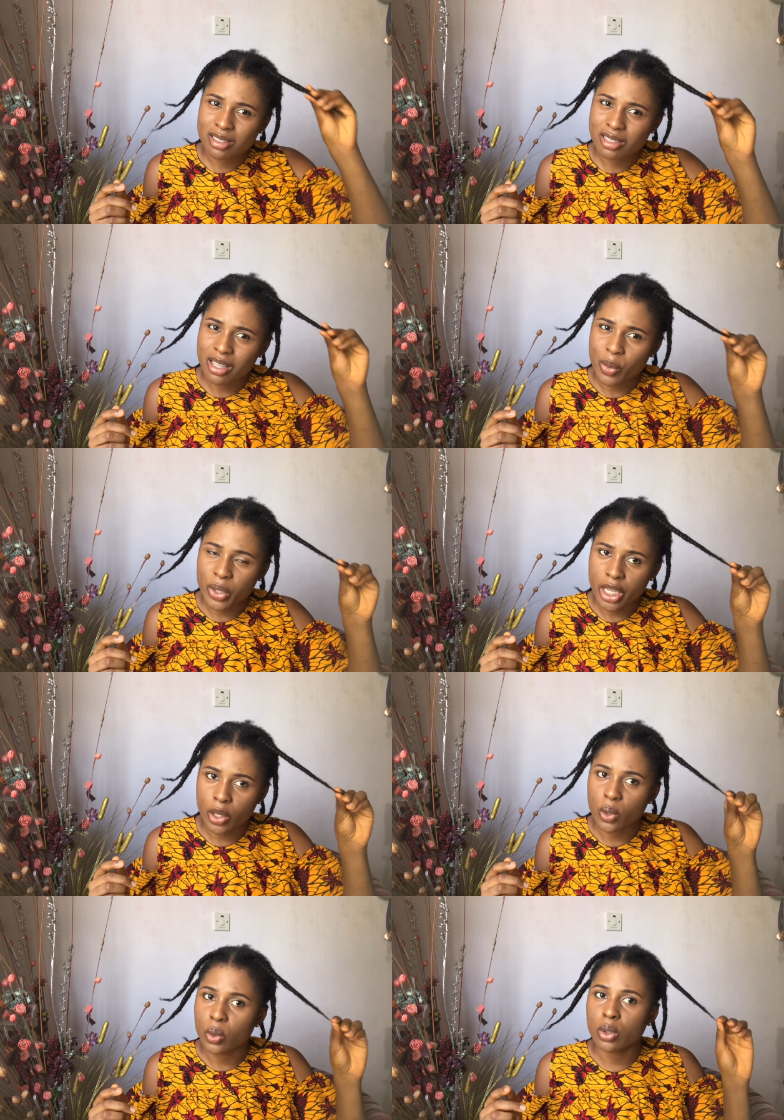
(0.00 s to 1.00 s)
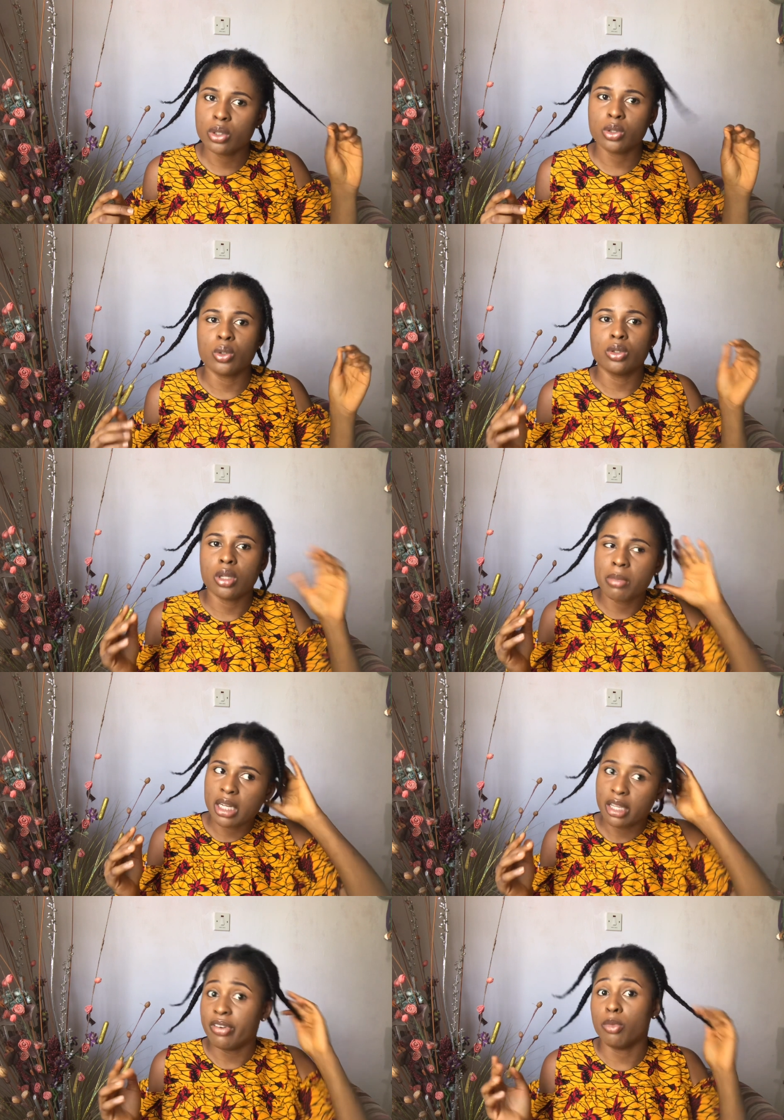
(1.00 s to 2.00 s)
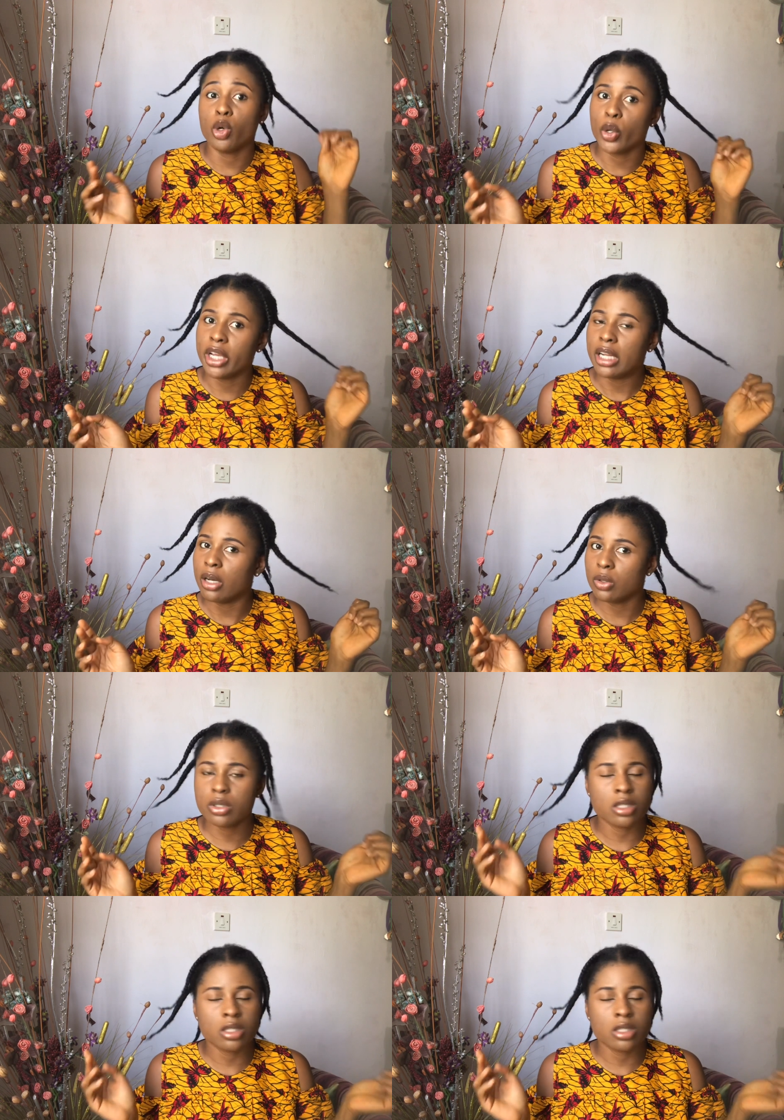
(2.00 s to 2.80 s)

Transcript: a week ago, so normally if I'm not going out